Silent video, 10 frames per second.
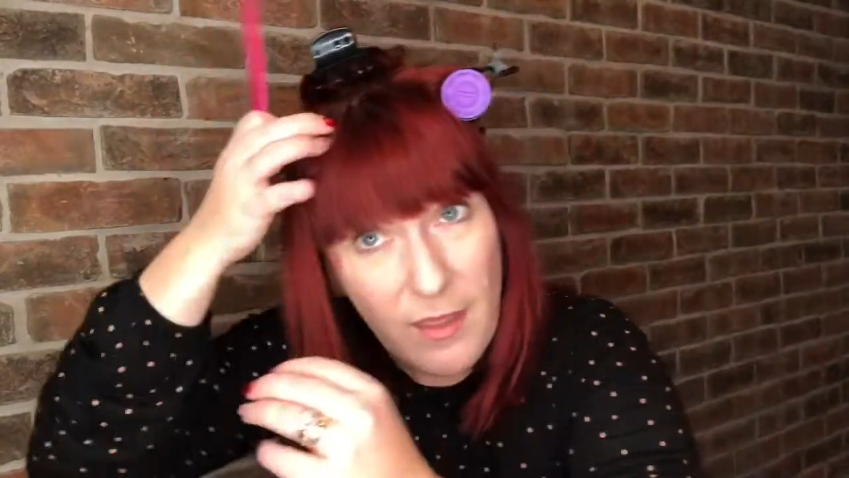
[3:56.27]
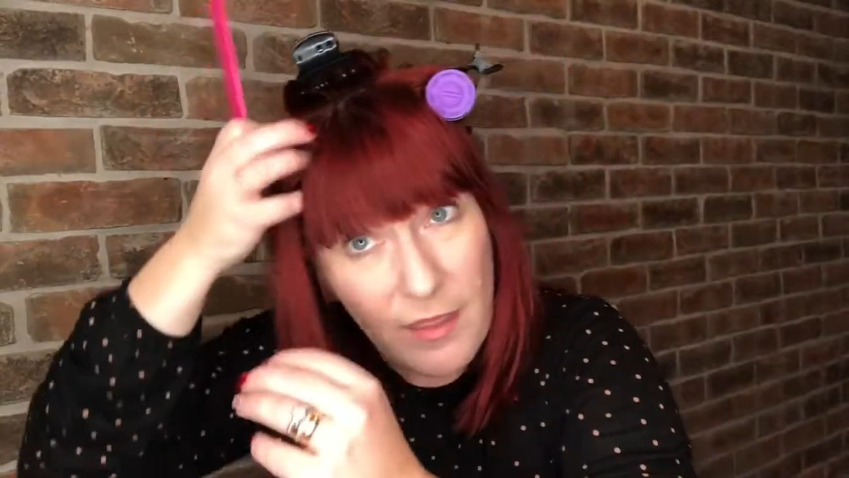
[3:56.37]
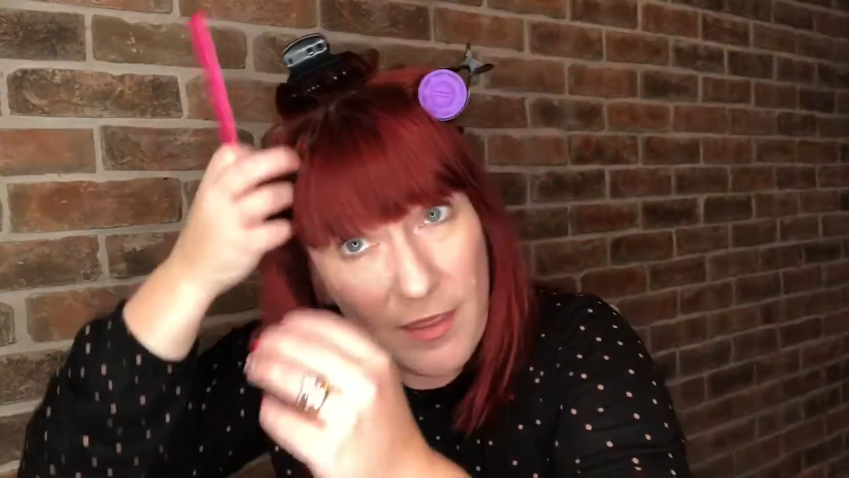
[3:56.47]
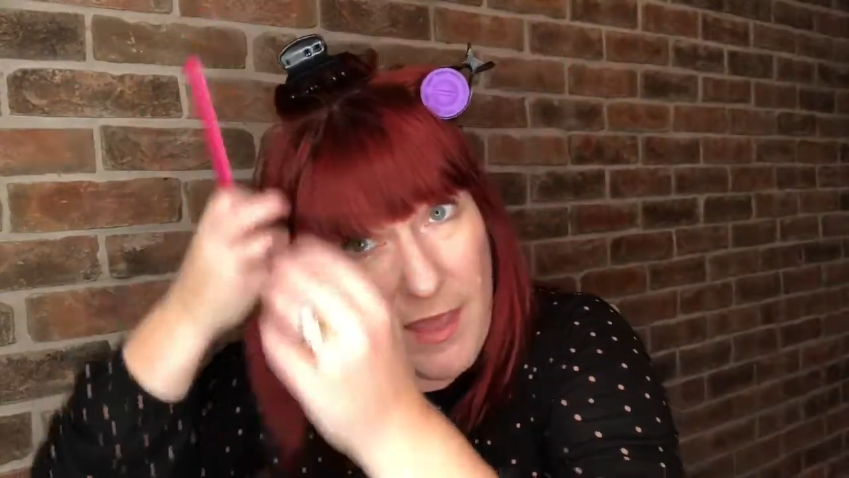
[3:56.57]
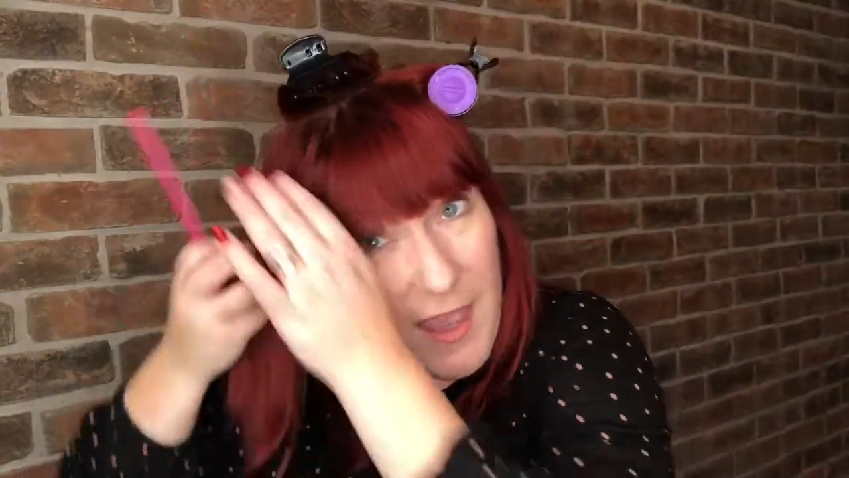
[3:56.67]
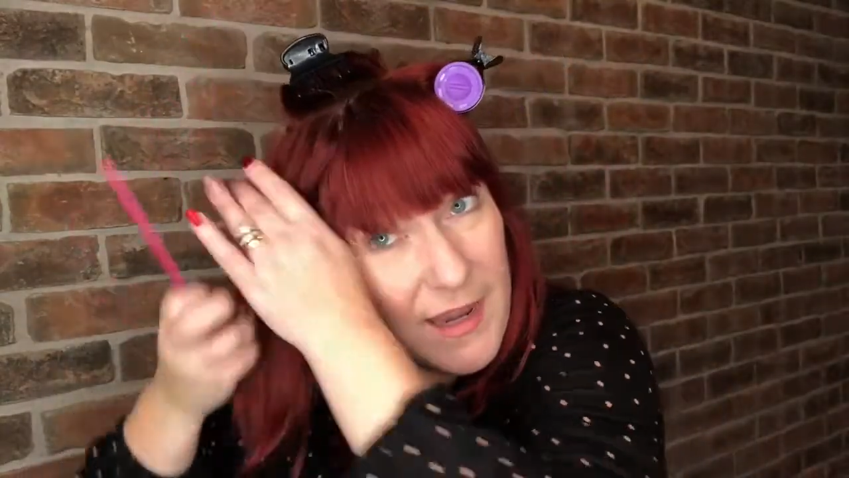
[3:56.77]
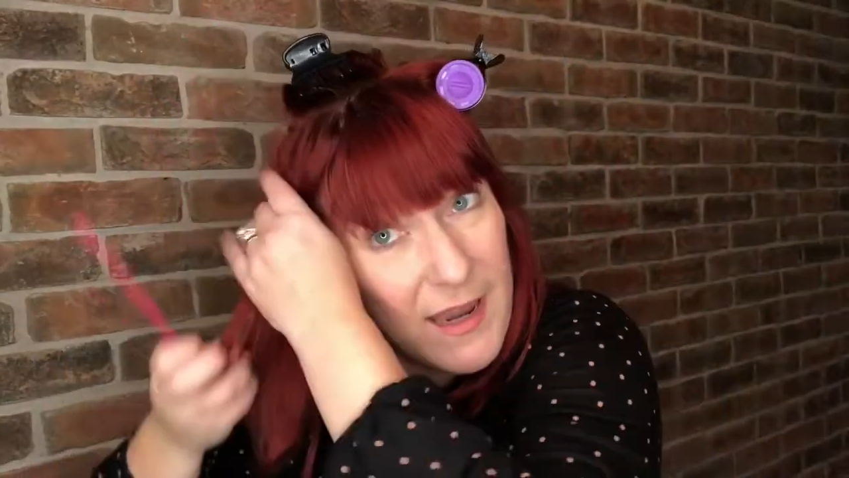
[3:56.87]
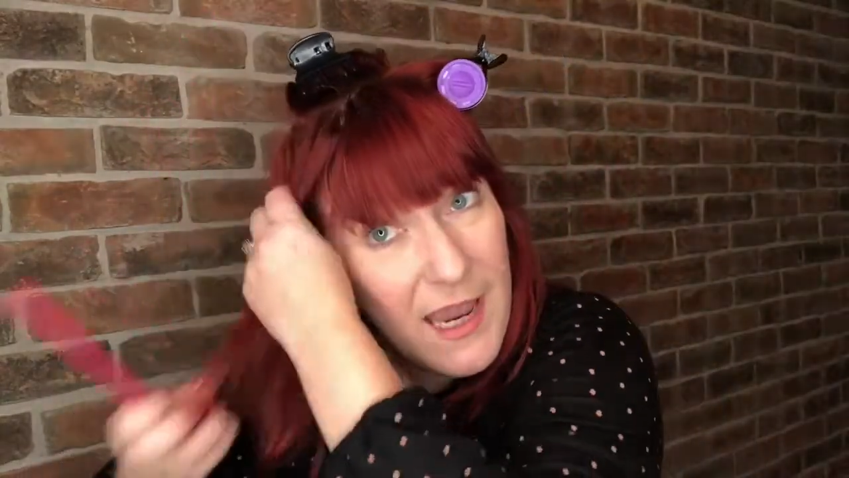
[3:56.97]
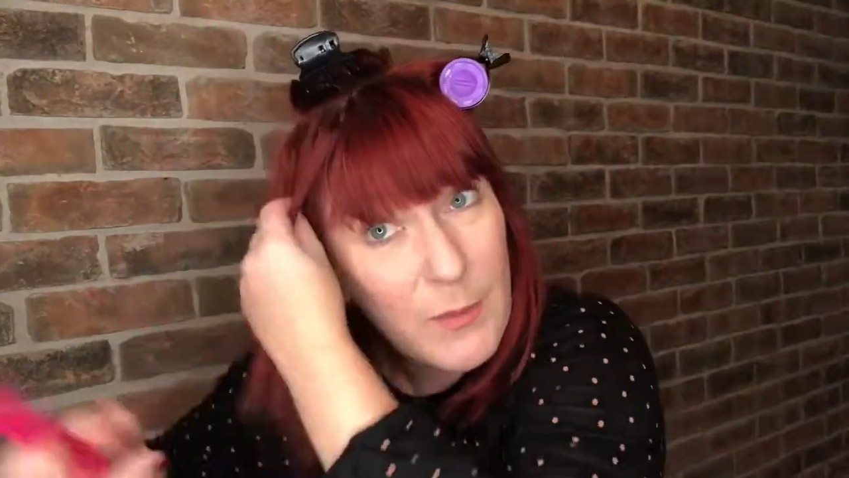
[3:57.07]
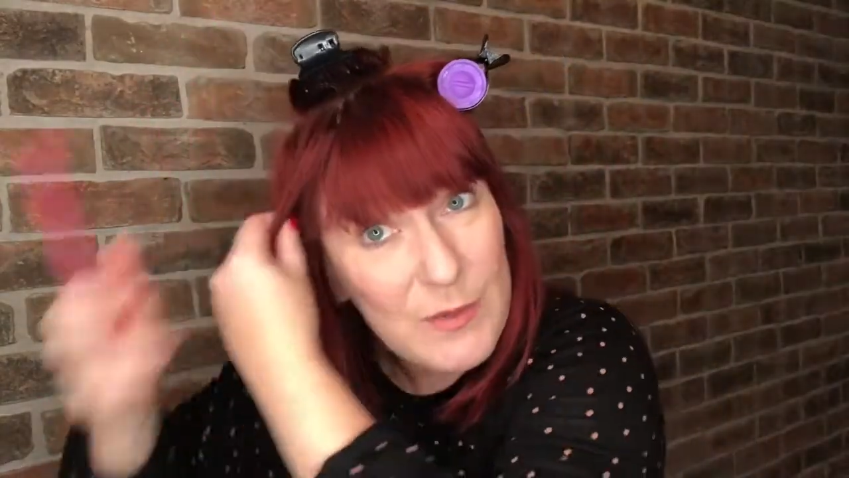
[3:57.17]
Then
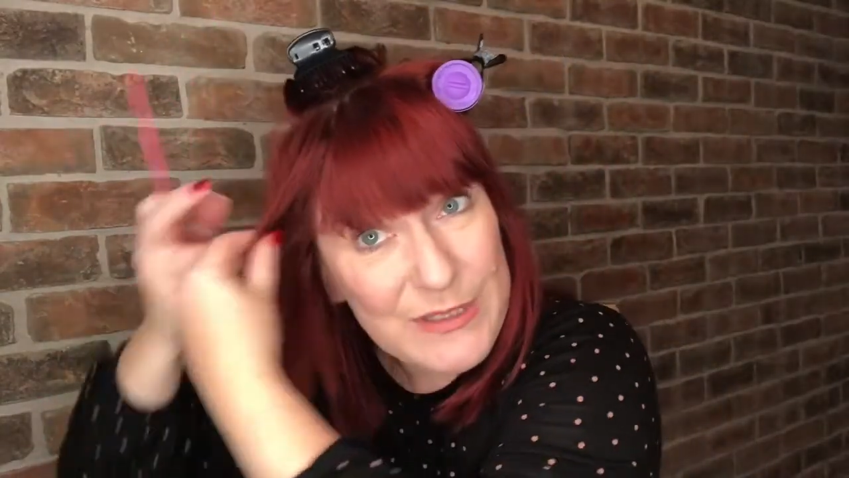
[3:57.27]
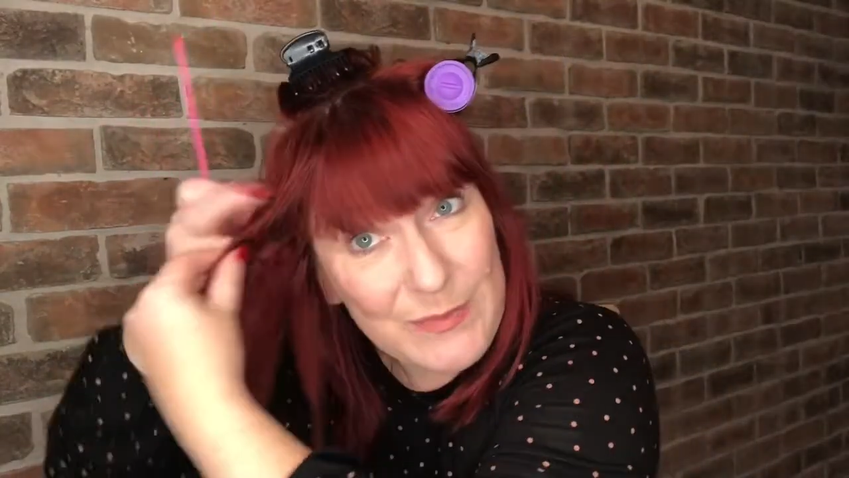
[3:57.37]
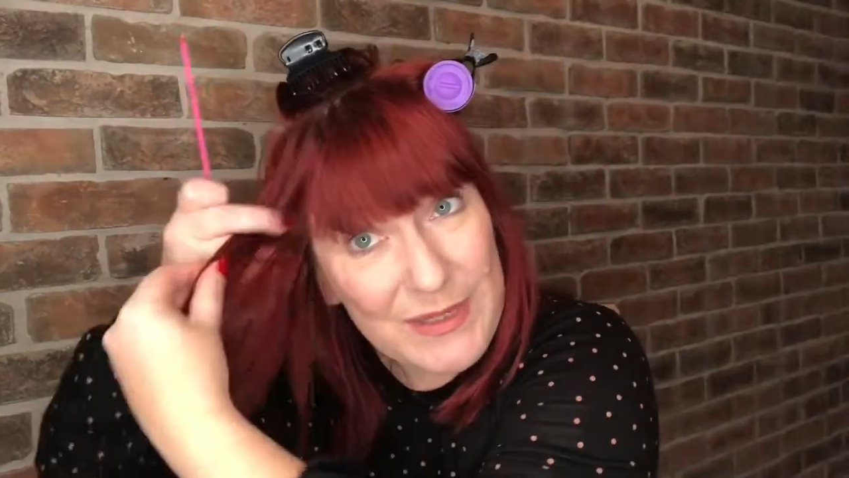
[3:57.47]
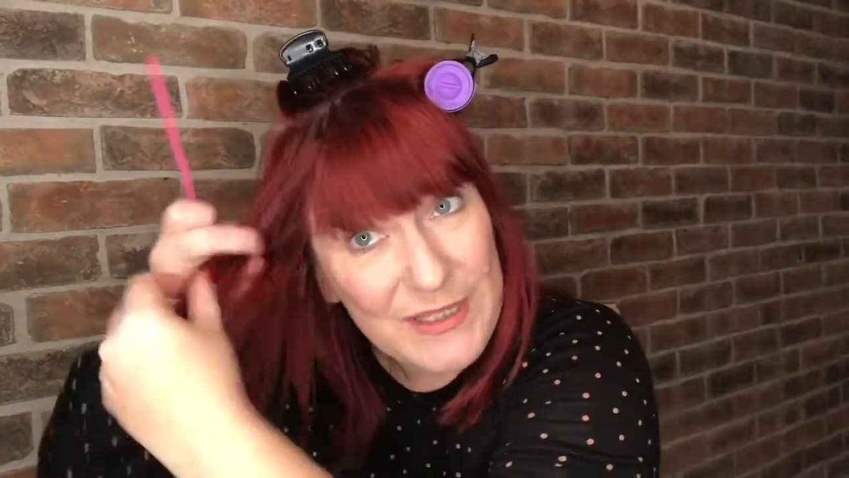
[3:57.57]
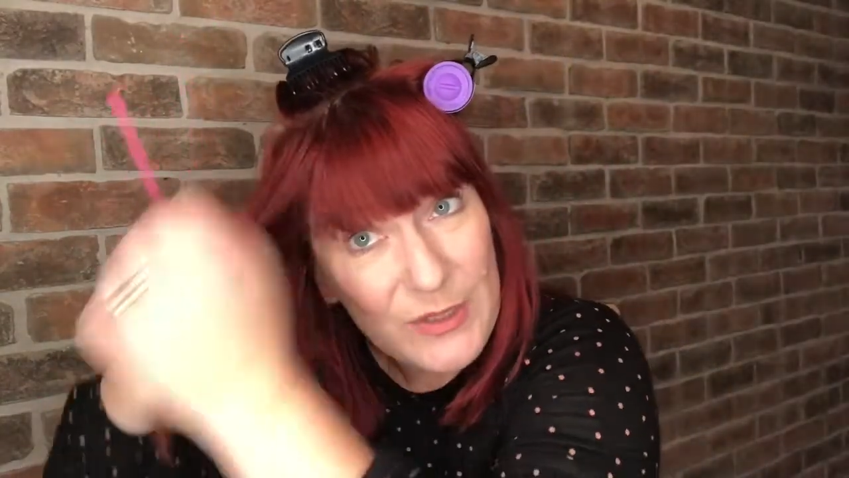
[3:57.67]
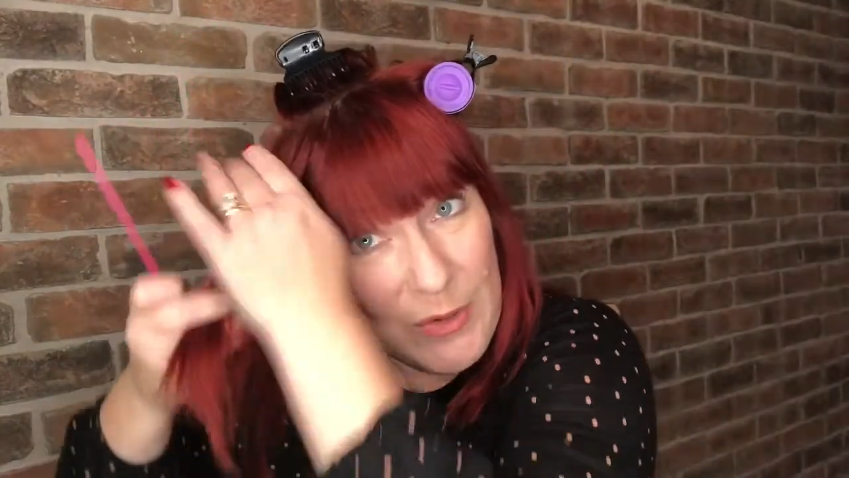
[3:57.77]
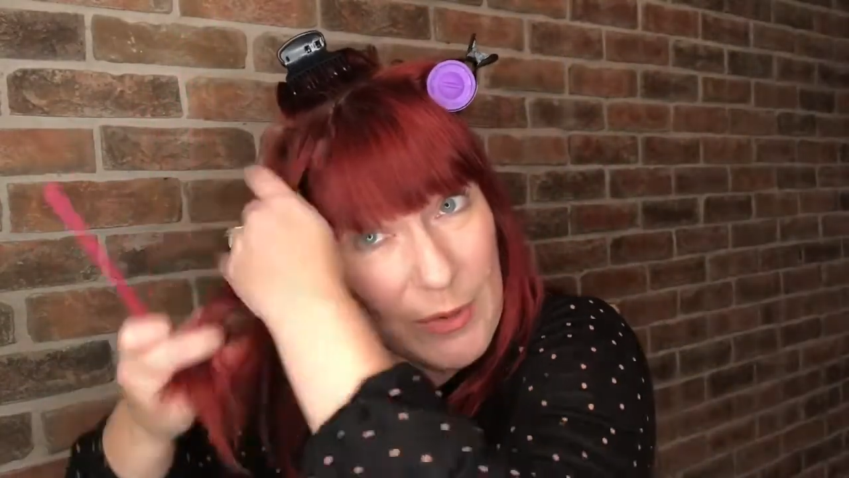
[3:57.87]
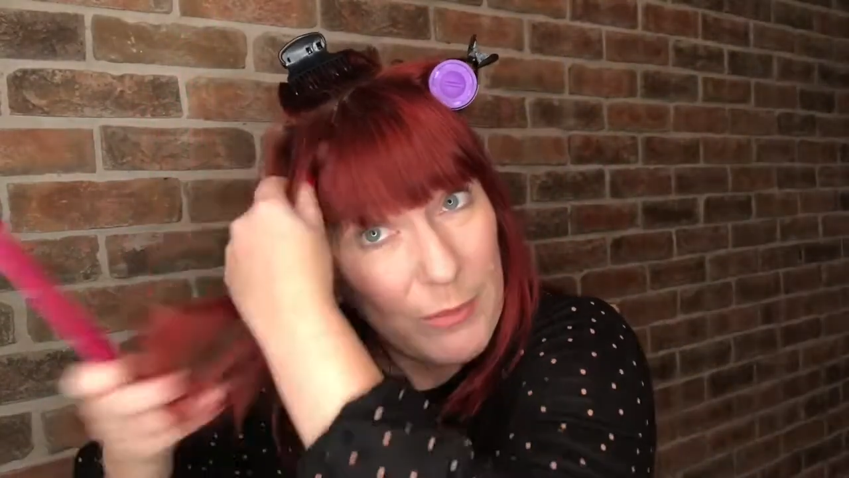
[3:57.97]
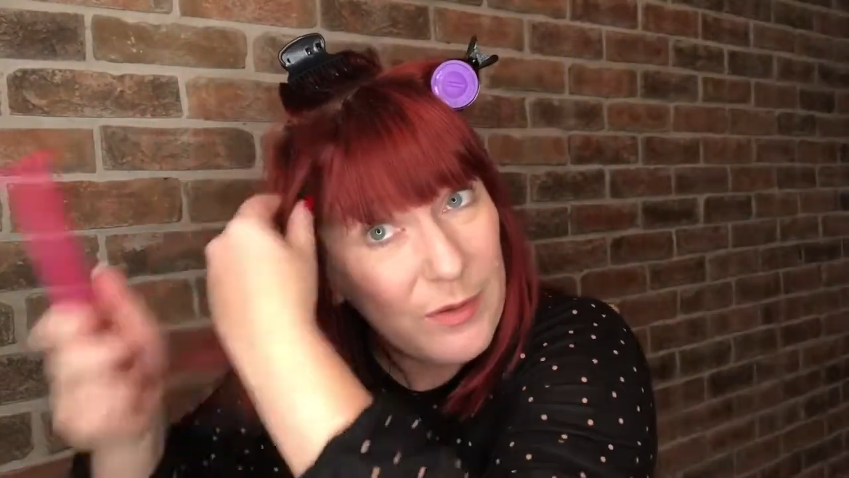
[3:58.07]
I will speed it up.